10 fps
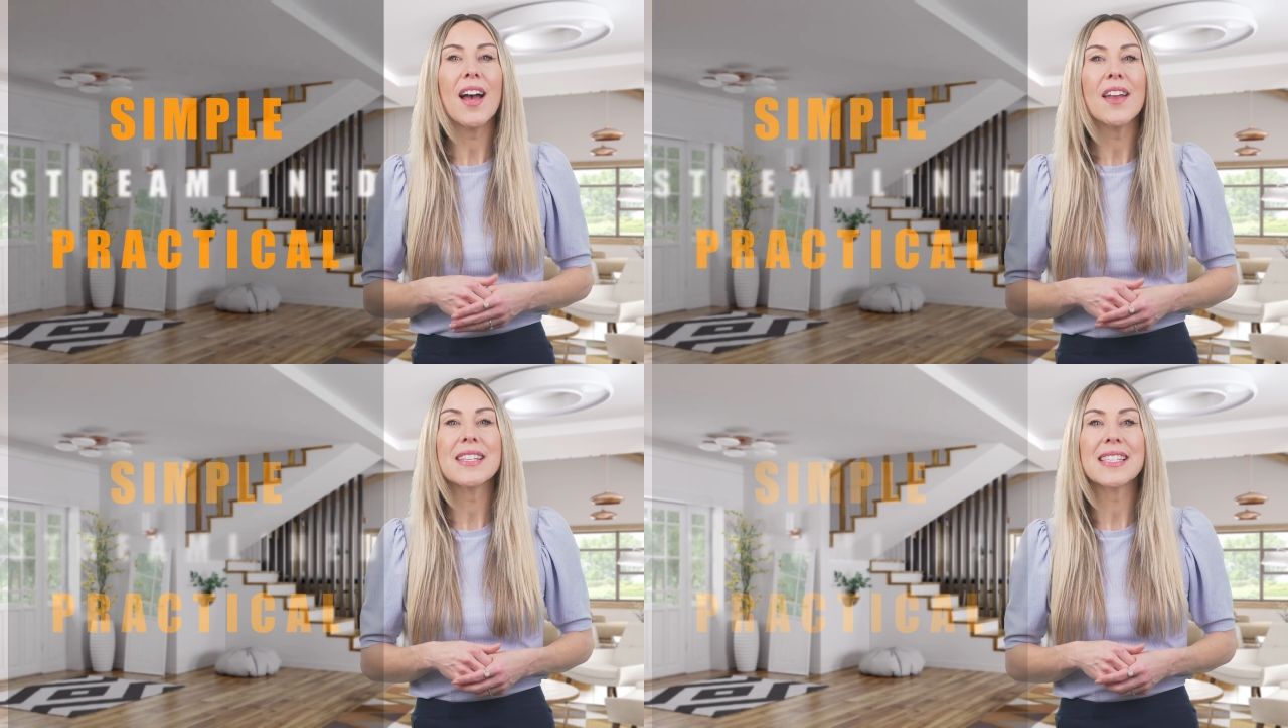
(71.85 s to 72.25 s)

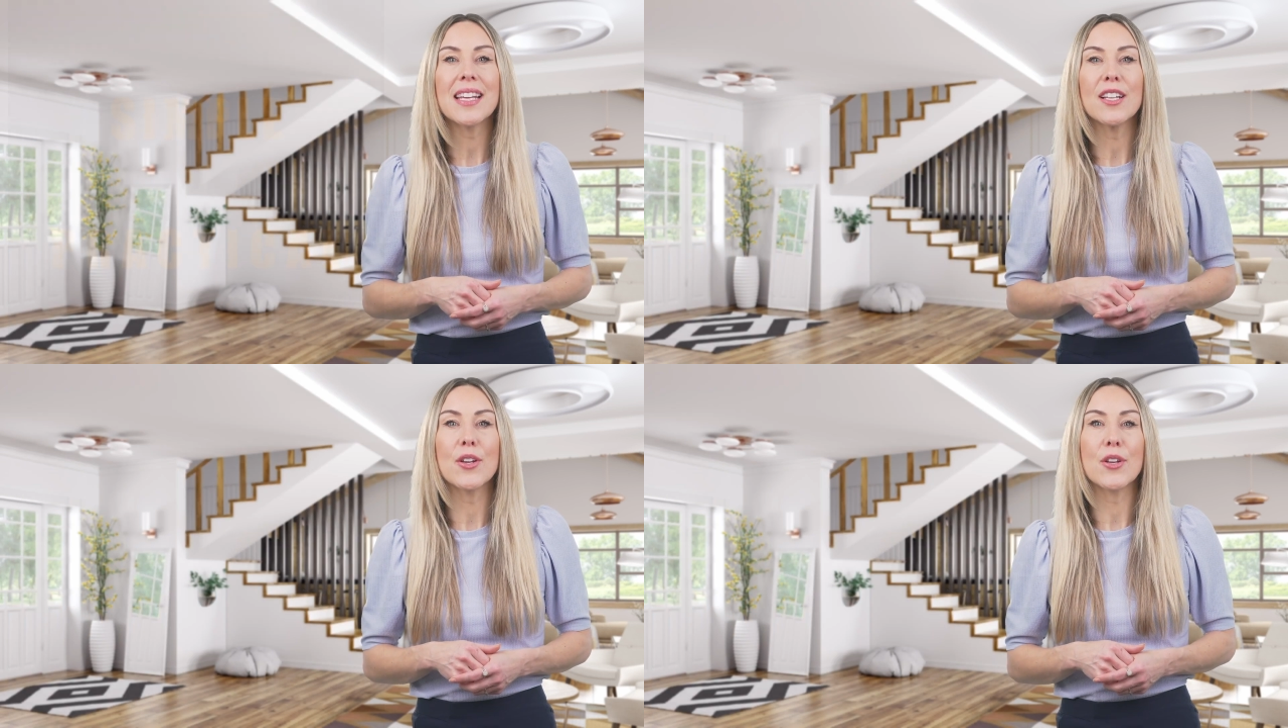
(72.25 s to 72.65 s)
learn a
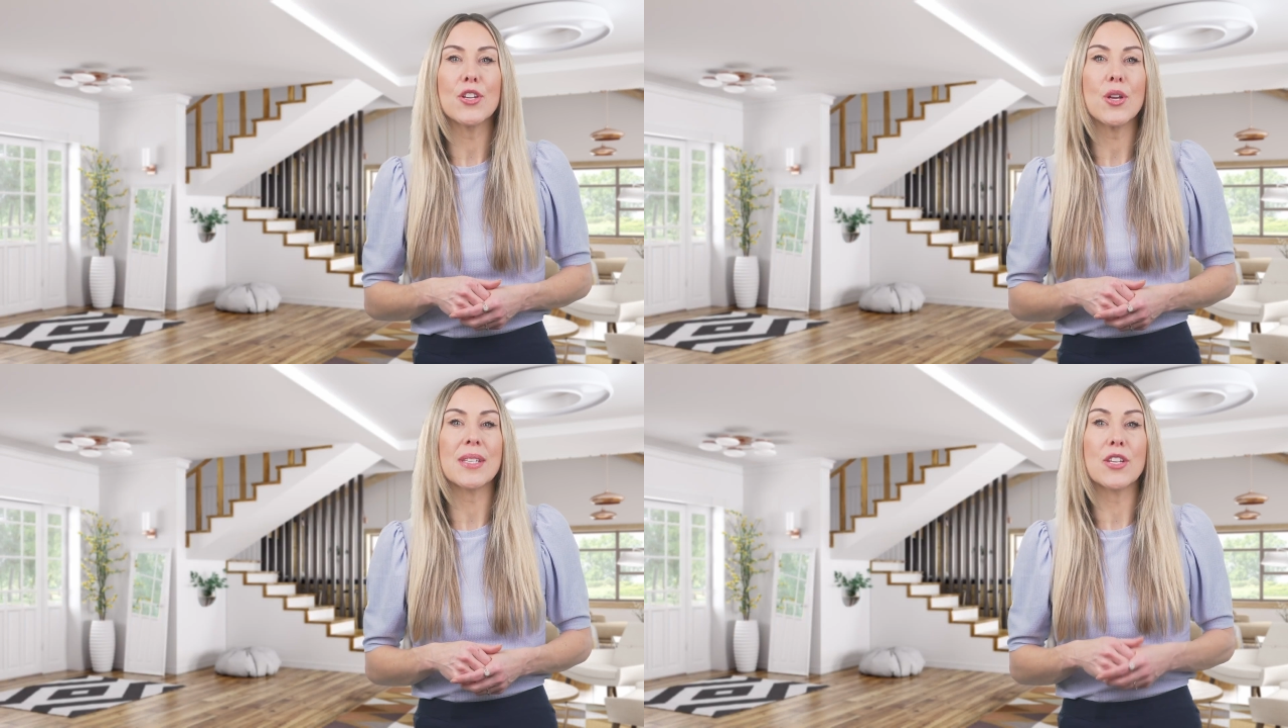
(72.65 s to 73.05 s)
skill you can
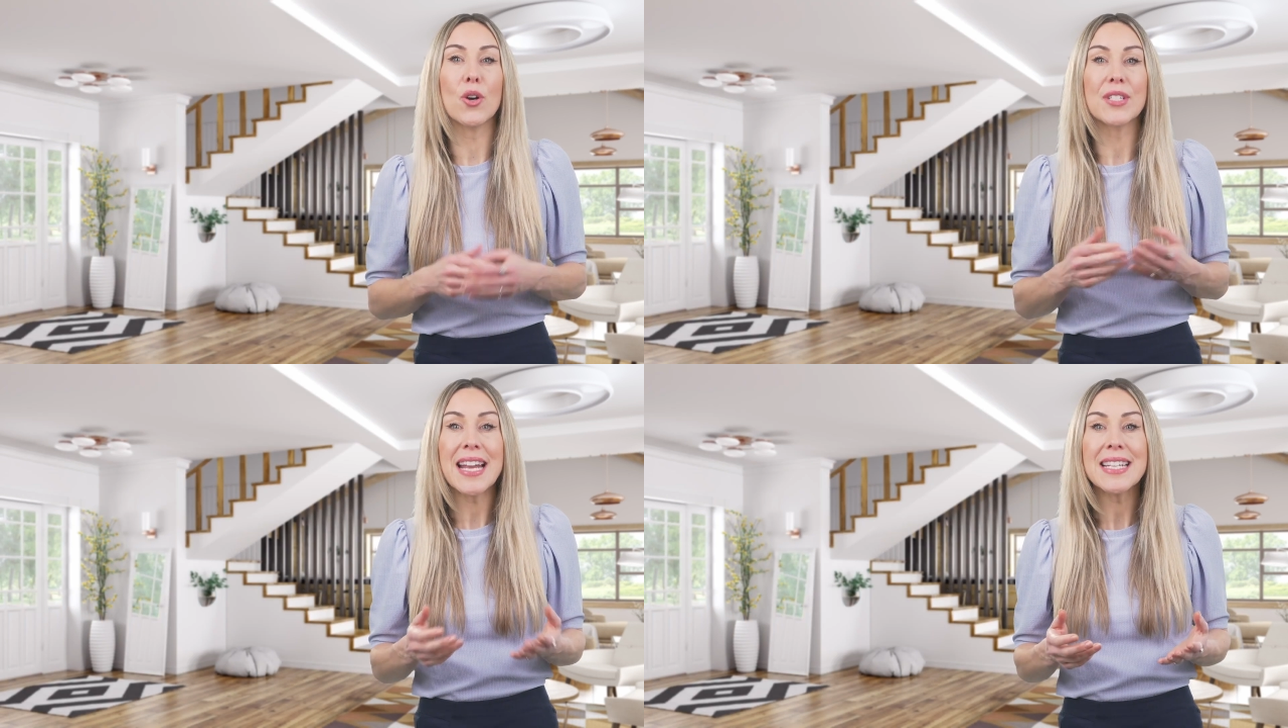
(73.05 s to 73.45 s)
use in
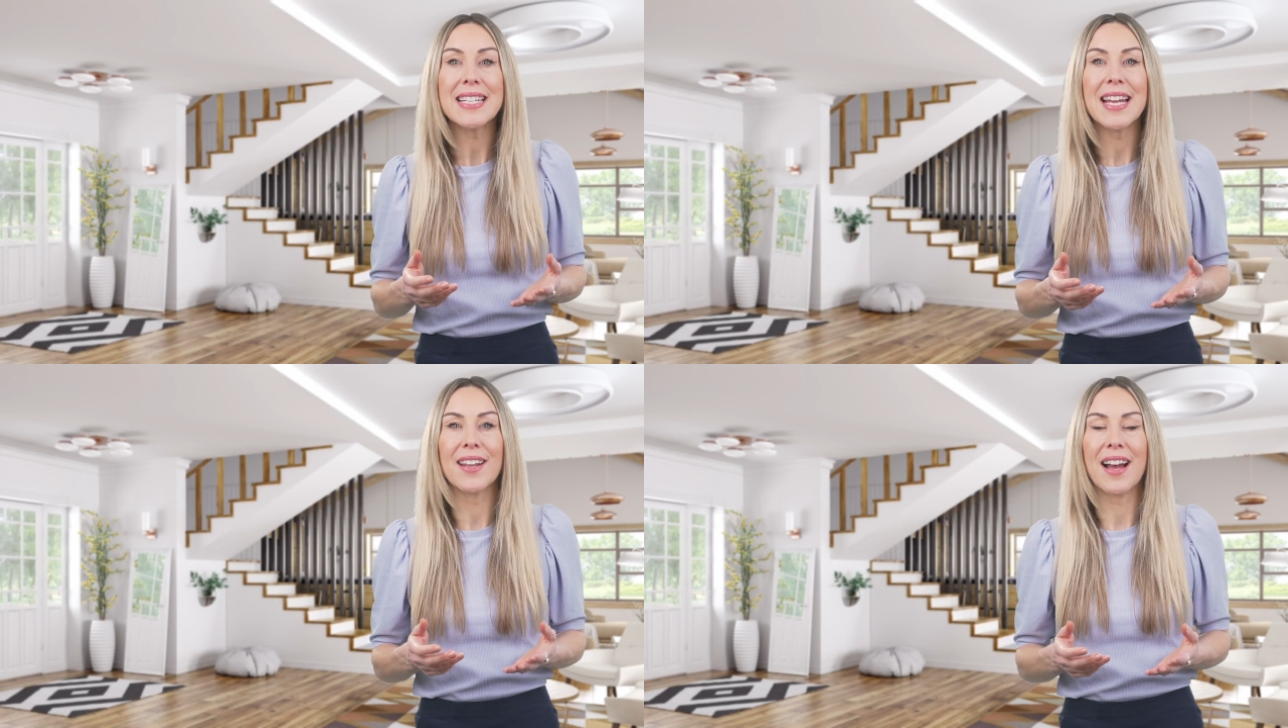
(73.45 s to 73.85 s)
your
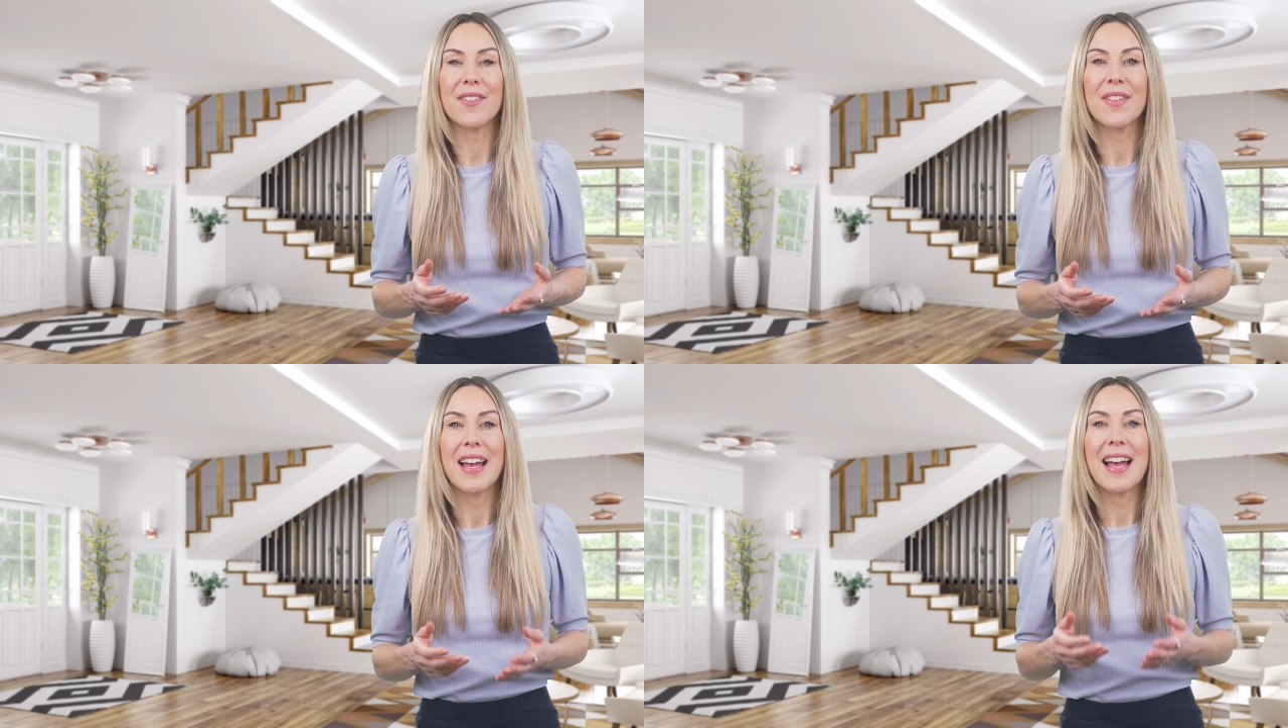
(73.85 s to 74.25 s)
day-to-day
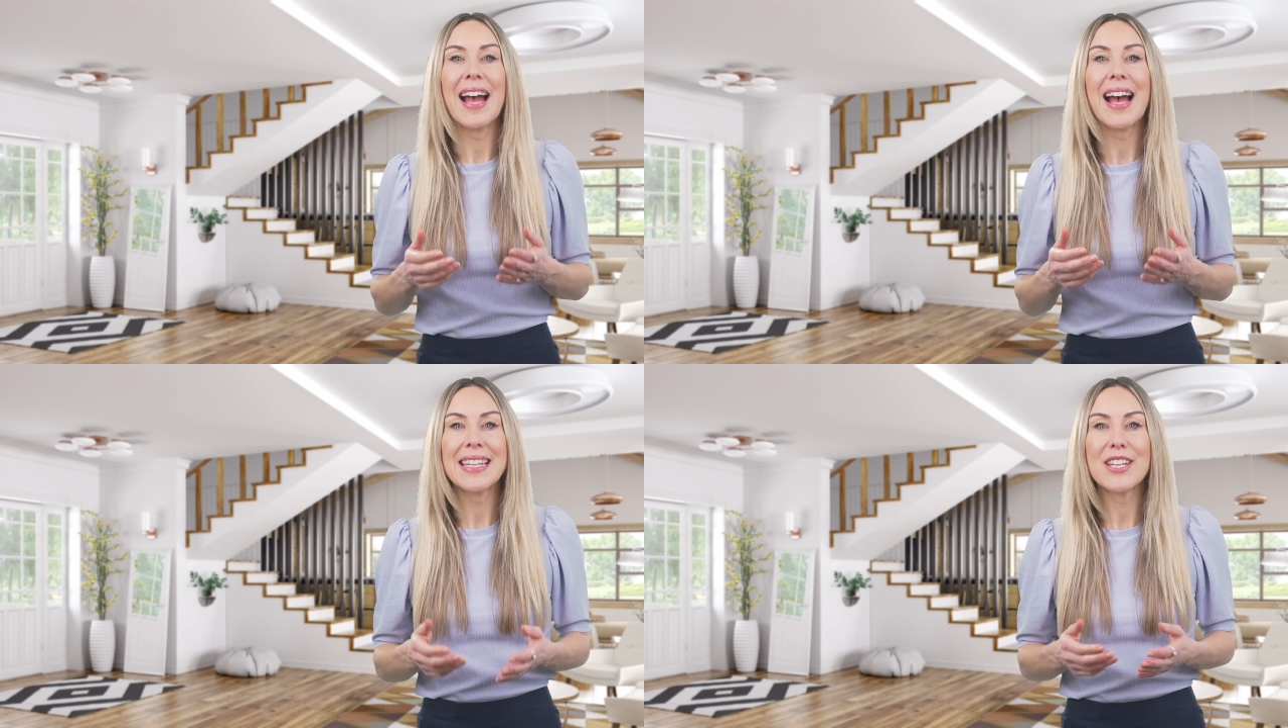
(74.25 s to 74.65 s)
life
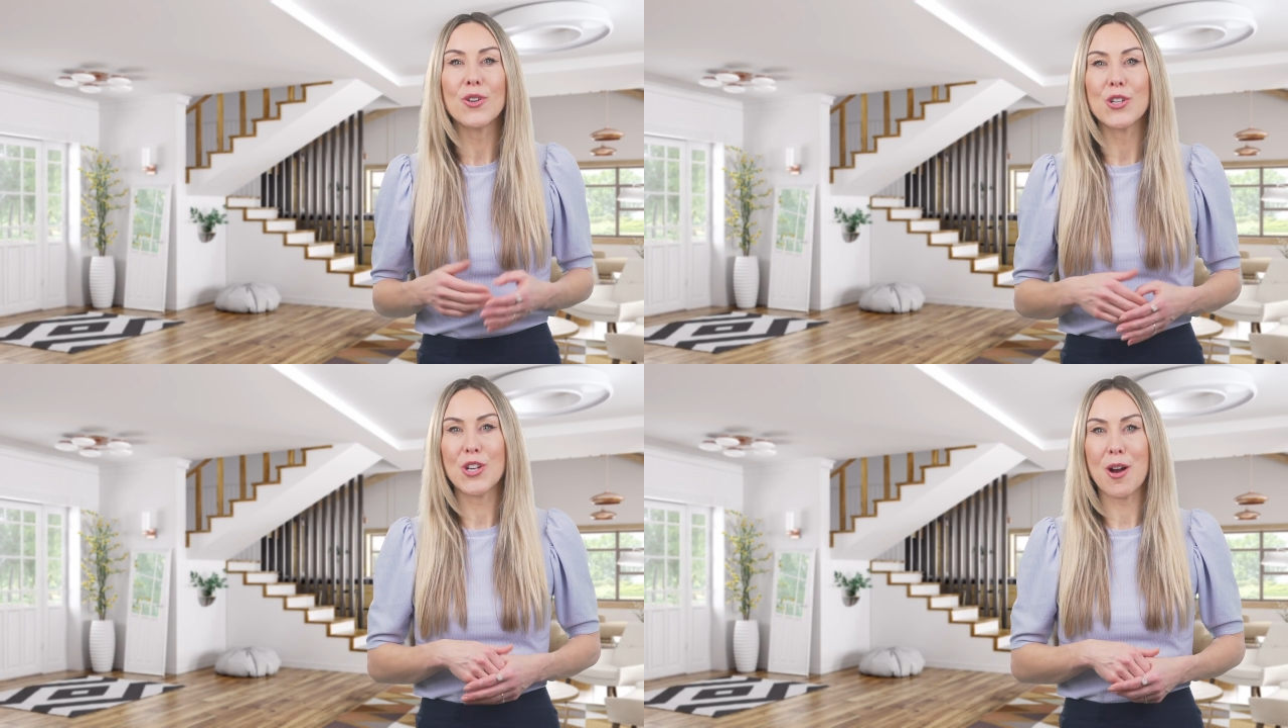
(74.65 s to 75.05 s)
and in
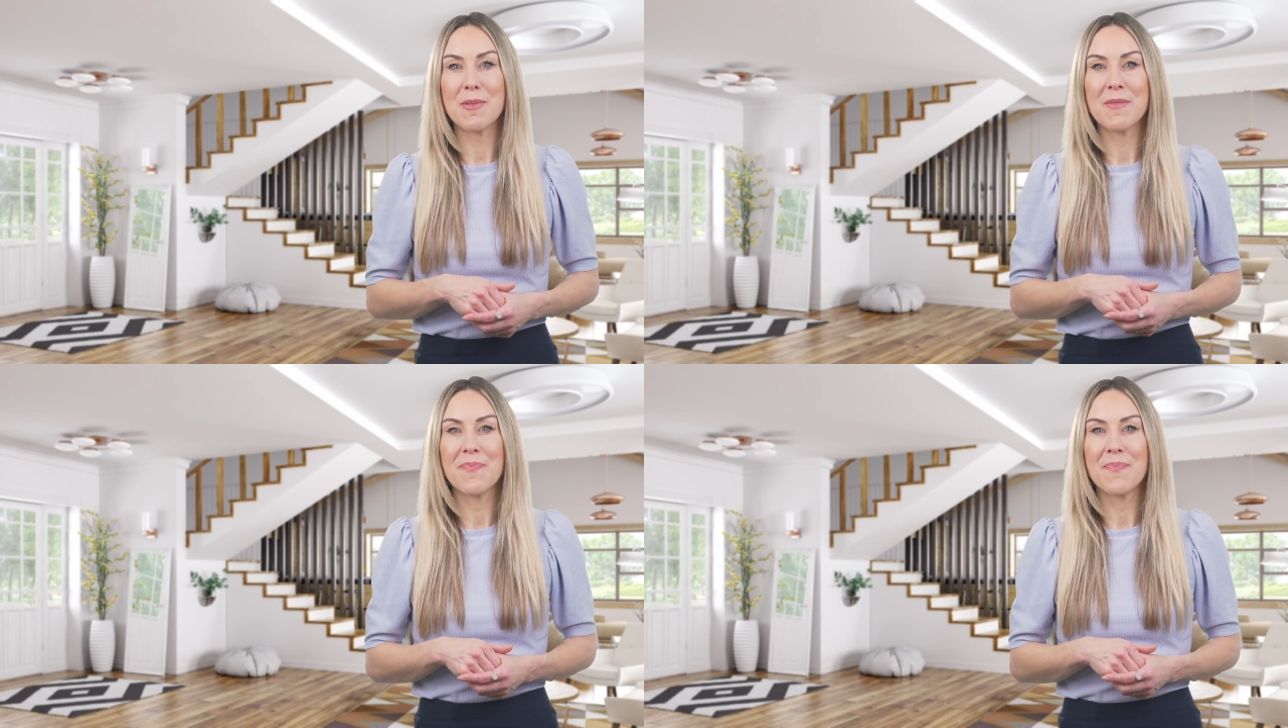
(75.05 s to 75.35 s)
your job.